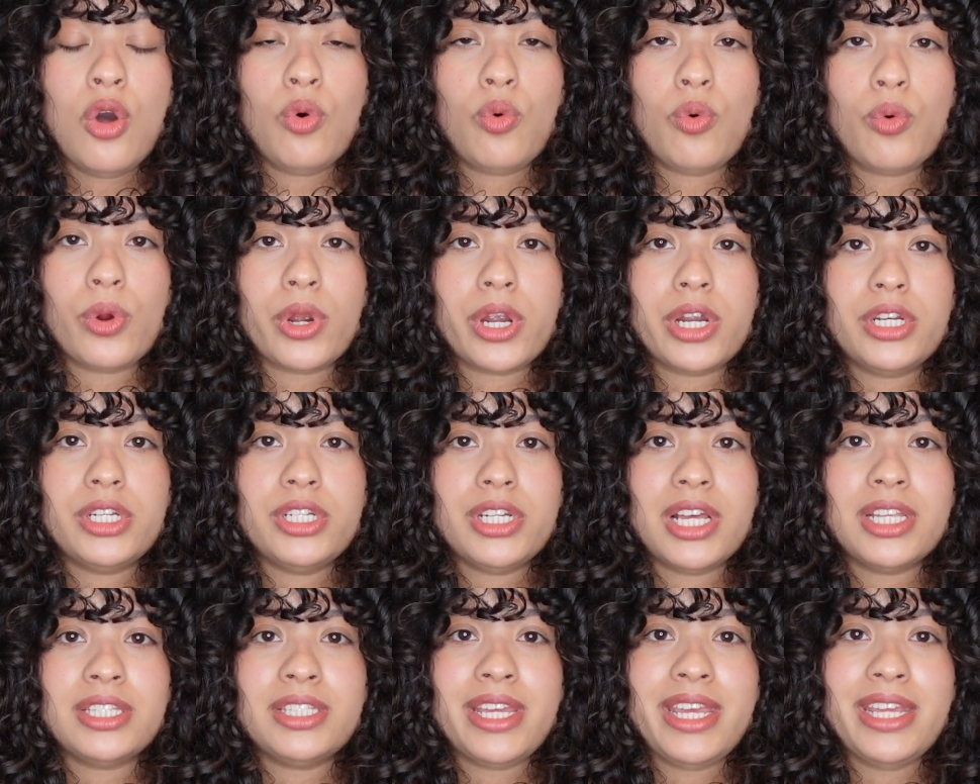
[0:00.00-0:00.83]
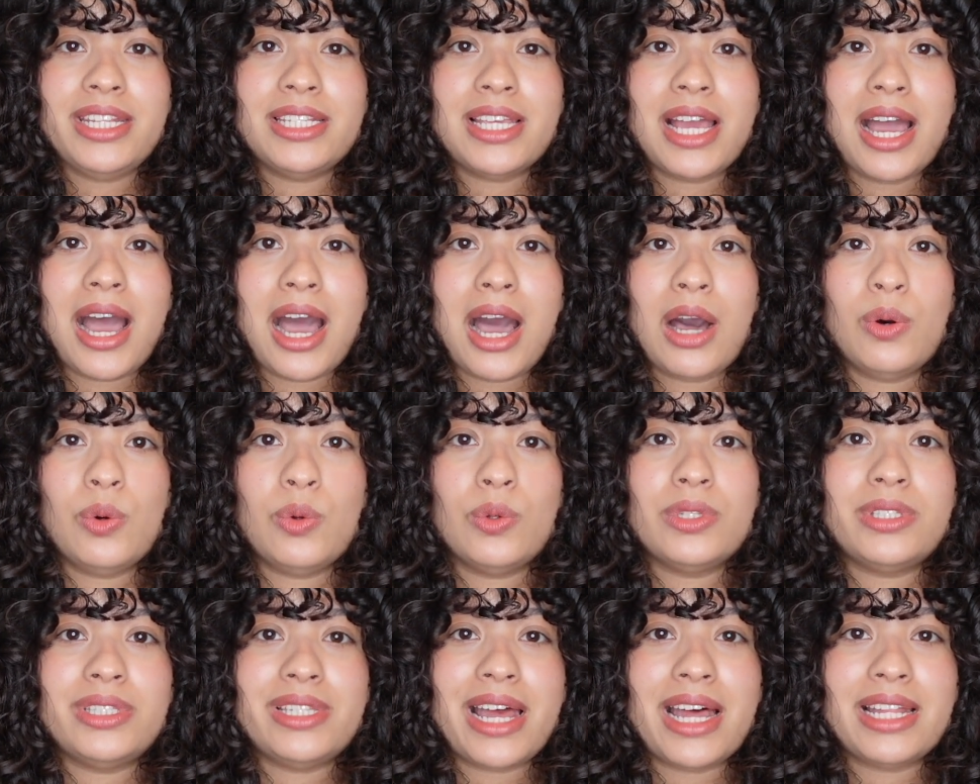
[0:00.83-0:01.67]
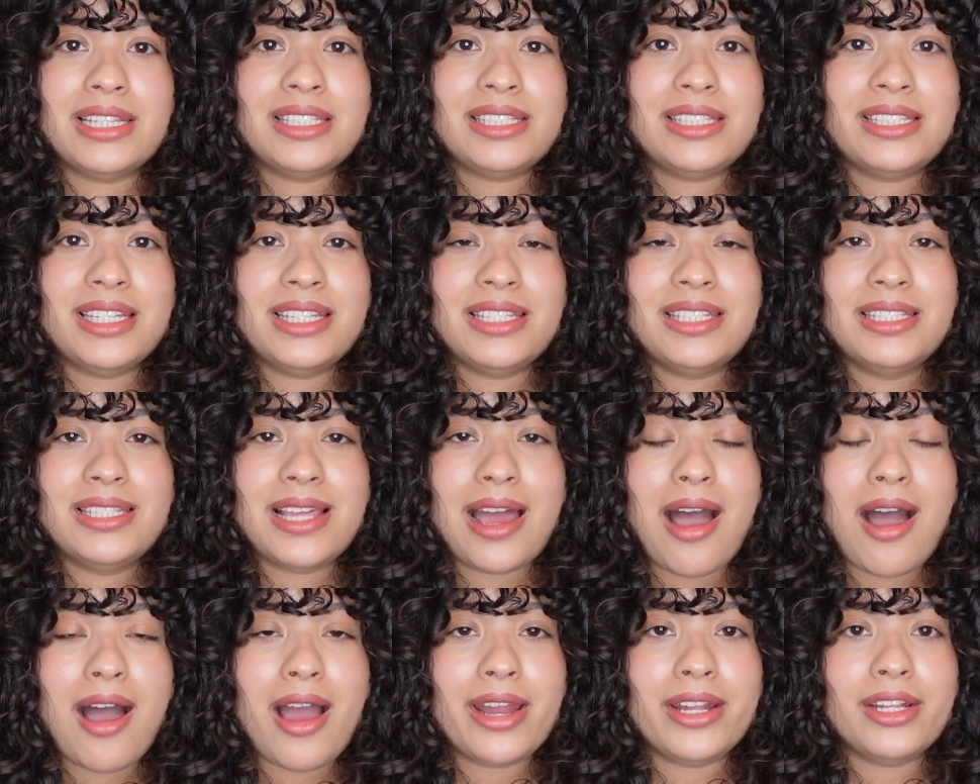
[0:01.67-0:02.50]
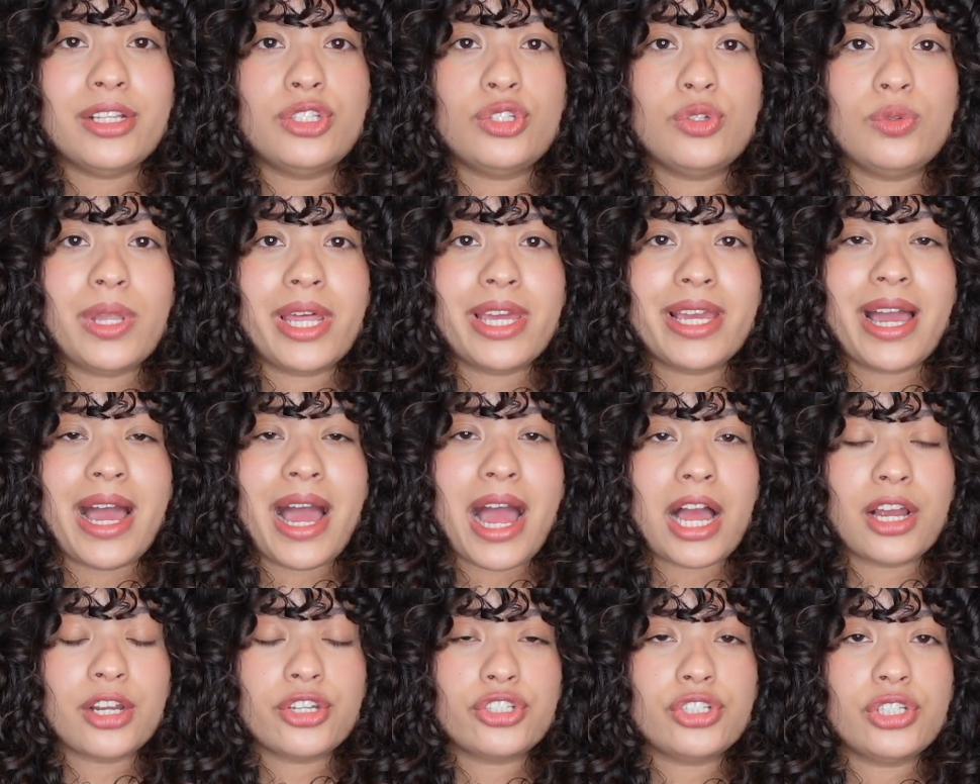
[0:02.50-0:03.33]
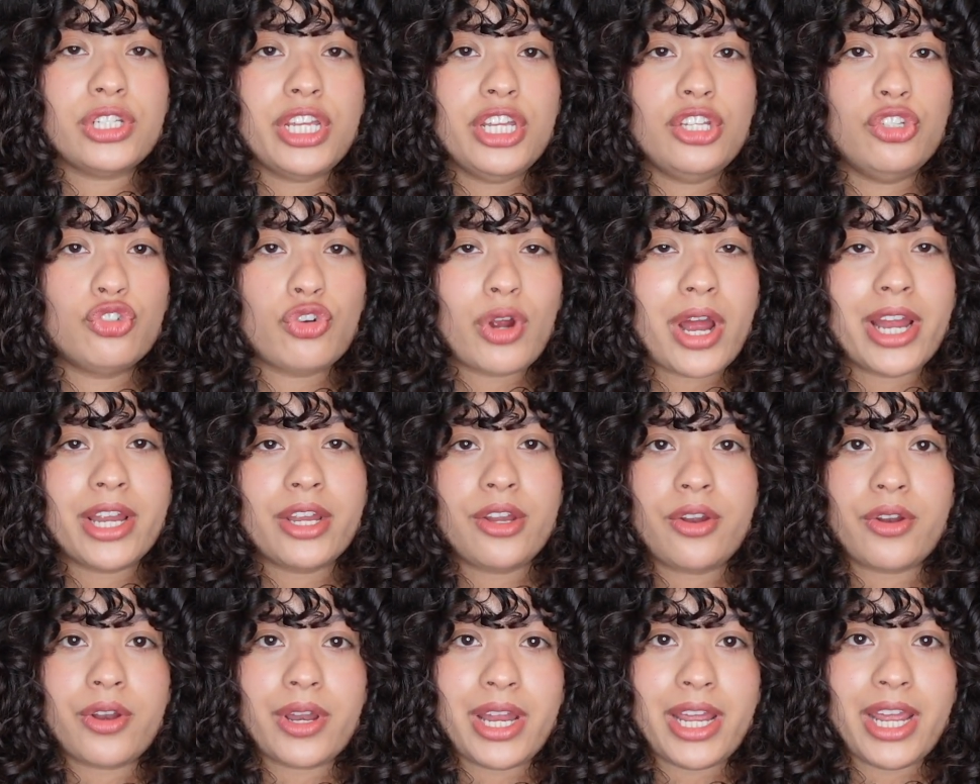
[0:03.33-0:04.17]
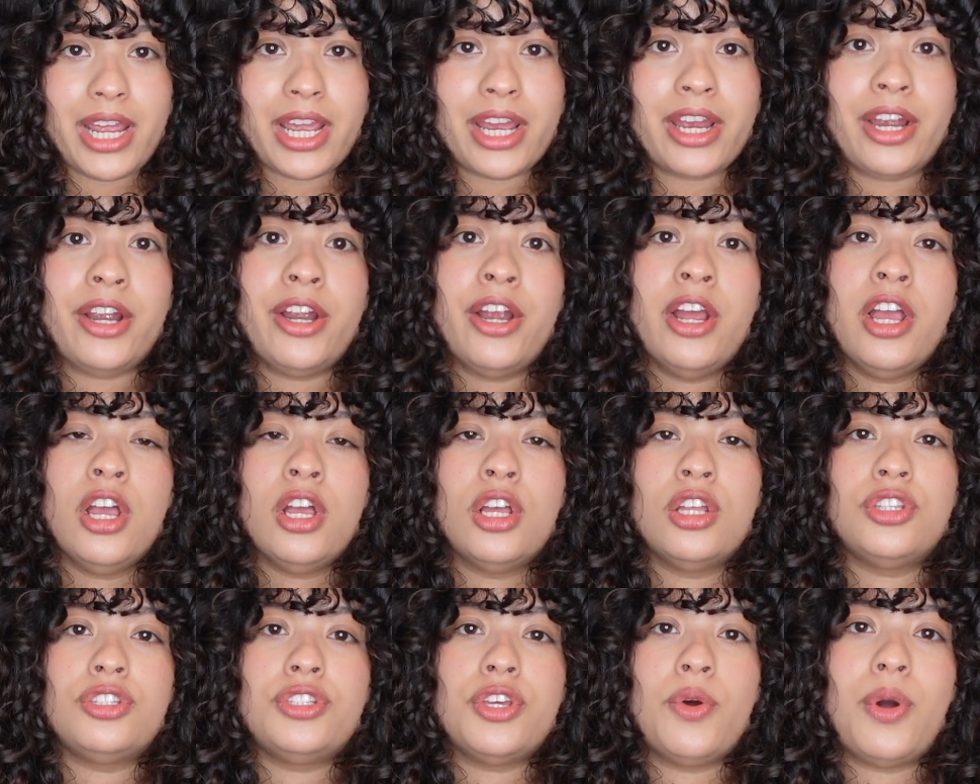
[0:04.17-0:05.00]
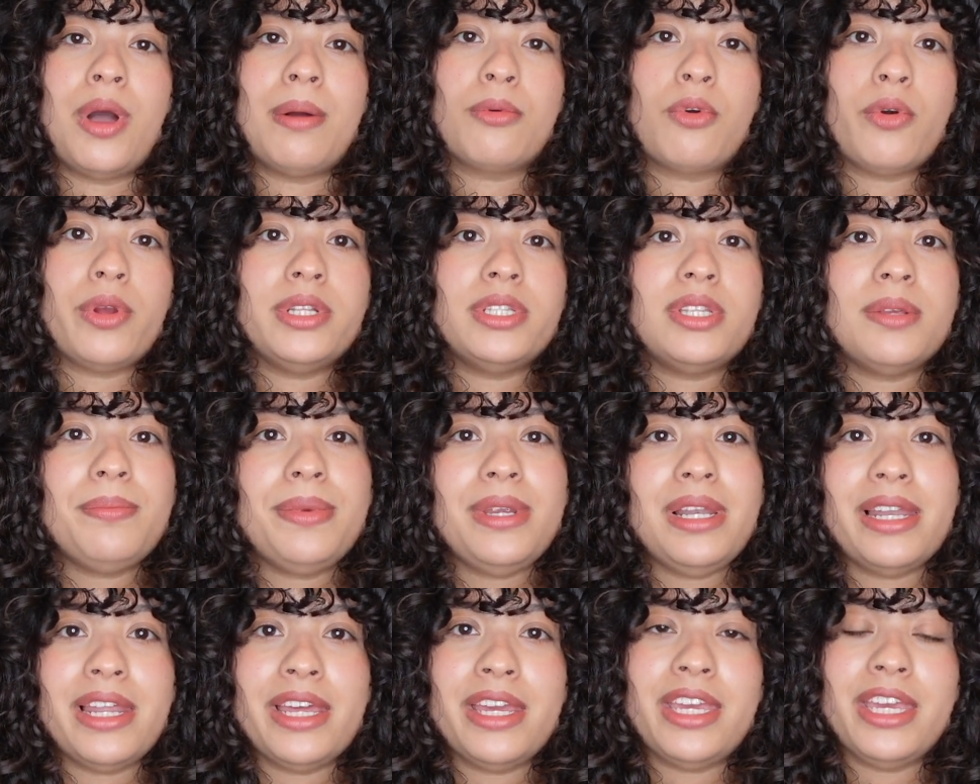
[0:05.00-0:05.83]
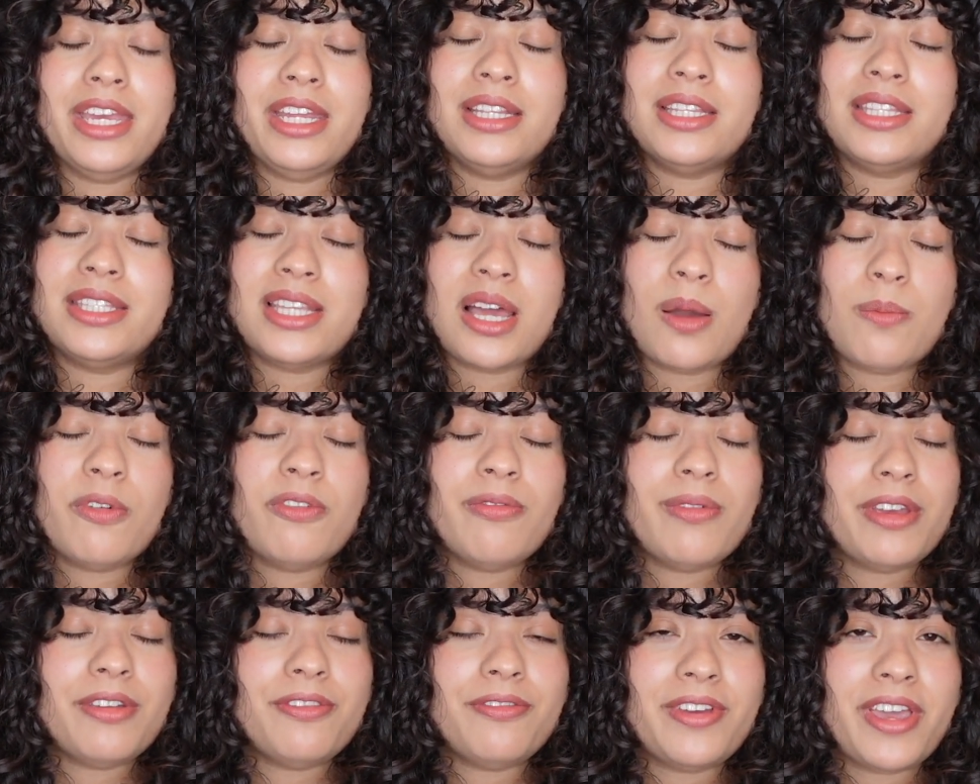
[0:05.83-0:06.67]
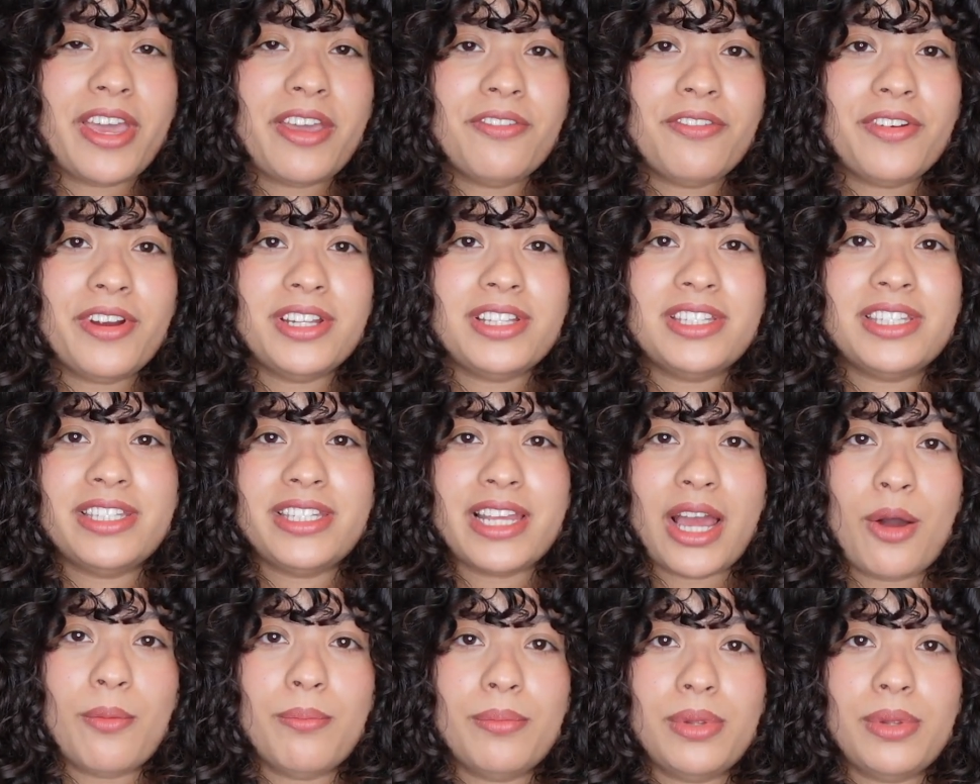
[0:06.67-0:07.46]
or just a towel that's designed to like actually dry your hair. So I'm going to be linking some of my favorites down